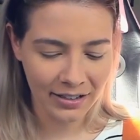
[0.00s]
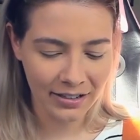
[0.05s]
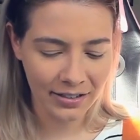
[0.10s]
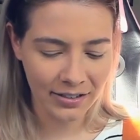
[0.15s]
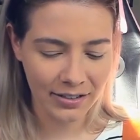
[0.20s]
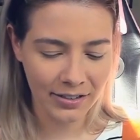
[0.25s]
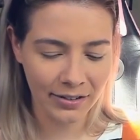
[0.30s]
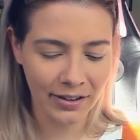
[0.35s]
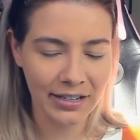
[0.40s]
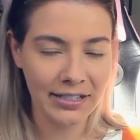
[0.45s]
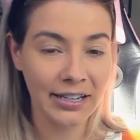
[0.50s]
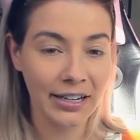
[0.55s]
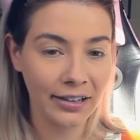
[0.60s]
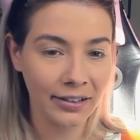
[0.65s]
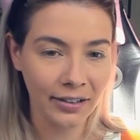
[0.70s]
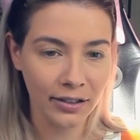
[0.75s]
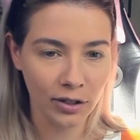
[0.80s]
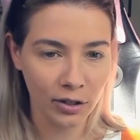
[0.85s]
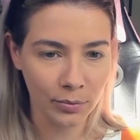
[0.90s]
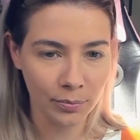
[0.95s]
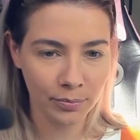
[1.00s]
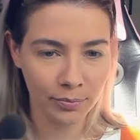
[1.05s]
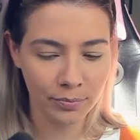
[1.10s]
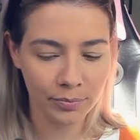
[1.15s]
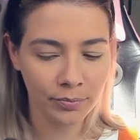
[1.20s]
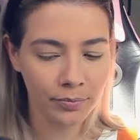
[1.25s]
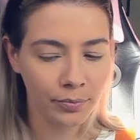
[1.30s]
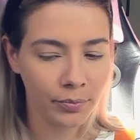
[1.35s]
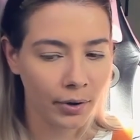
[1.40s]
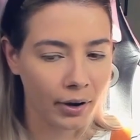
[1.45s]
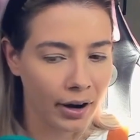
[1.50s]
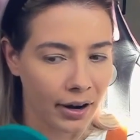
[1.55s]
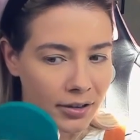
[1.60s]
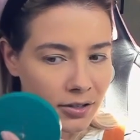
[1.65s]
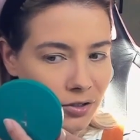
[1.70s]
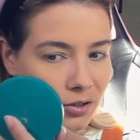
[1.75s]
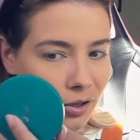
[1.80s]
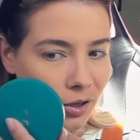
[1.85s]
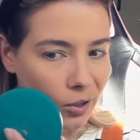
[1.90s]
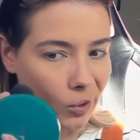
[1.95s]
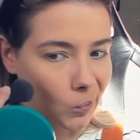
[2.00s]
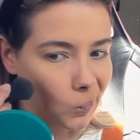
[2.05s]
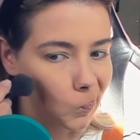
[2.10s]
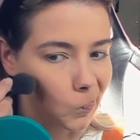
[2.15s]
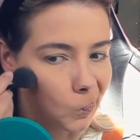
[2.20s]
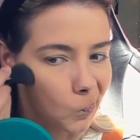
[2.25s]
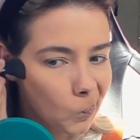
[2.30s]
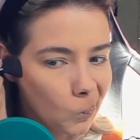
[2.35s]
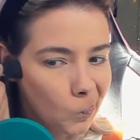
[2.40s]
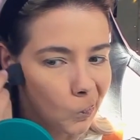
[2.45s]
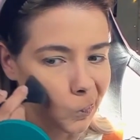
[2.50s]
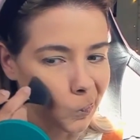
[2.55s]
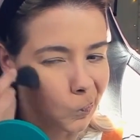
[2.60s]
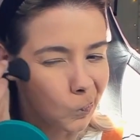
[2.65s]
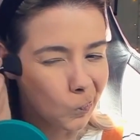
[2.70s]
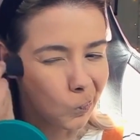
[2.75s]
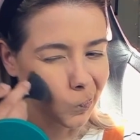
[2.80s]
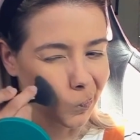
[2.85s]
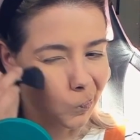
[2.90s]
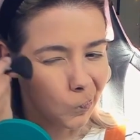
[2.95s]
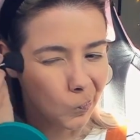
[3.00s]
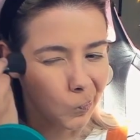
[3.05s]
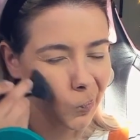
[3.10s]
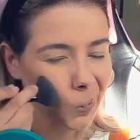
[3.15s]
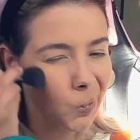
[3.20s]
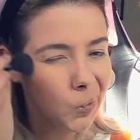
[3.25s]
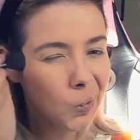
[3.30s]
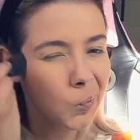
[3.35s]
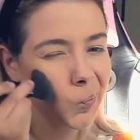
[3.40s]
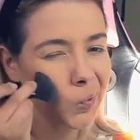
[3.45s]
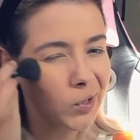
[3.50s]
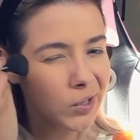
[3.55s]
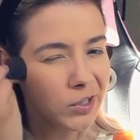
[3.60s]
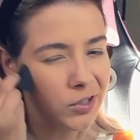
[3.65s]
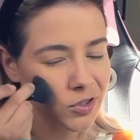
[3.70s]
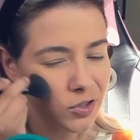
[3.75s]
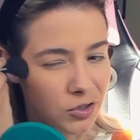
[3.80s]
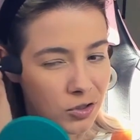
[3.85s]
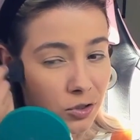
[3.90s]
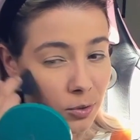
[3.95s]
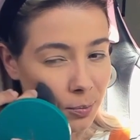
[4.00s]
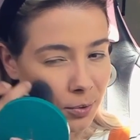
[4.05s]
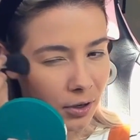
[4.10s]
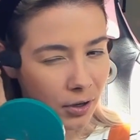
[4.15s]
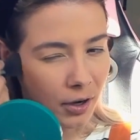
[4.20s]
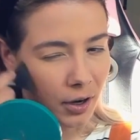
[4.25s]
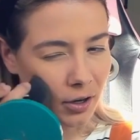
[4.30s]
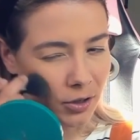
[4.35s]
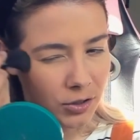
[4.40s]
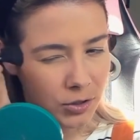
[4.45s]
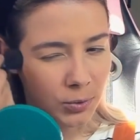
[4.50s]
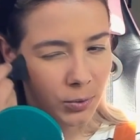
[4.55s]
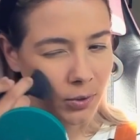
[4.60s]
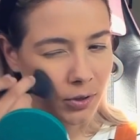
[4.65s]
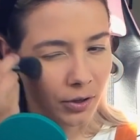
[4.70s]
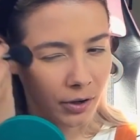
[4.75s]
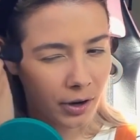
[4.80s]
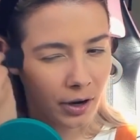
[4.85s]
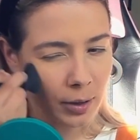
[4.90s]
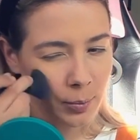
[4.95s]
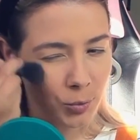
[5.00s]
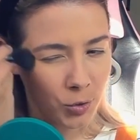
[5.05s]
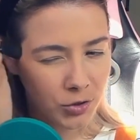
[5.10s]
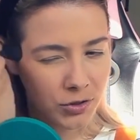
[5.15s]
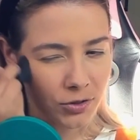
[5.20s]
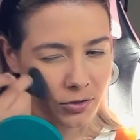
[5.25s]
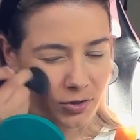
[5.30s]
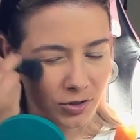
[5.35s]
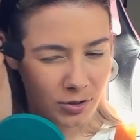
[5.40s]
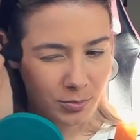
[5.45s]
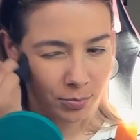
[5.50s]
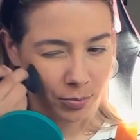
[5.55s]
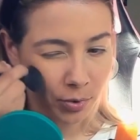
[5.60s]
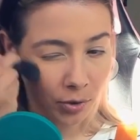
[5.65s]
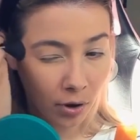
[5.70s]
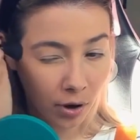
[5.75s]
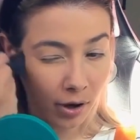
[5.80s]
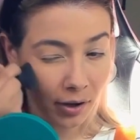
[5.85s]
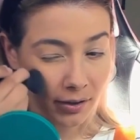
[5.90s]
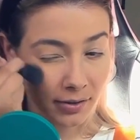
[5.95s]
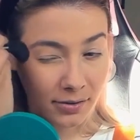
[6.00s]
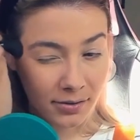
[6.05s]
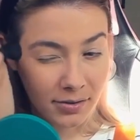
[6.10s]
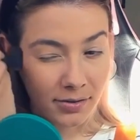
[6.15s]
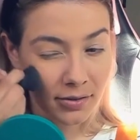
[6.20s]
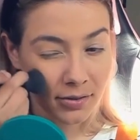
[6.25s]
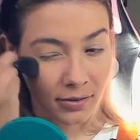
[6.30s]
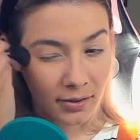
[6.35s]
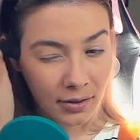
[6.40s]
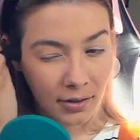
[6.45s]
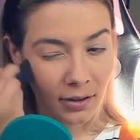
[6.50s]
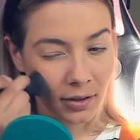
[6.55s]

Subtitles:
So I take a little brush and I don't really super contour. I'm more so just bronze.